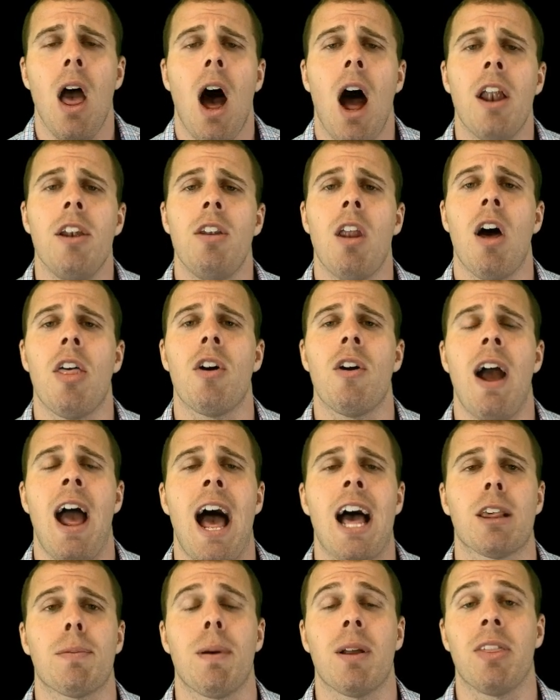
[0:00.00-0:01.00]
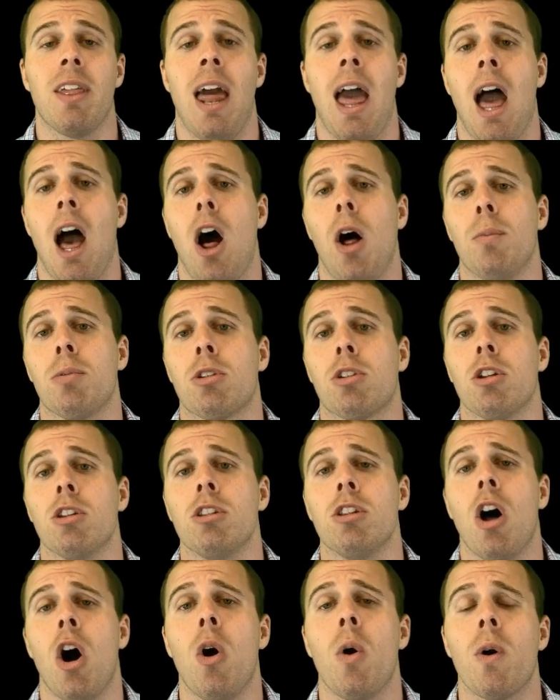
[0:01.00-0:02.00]
Another aspect that helps to
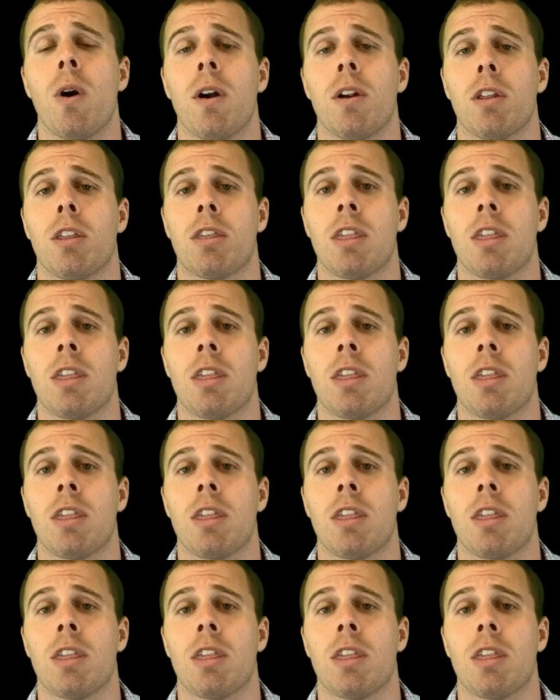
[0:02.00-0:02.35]
lower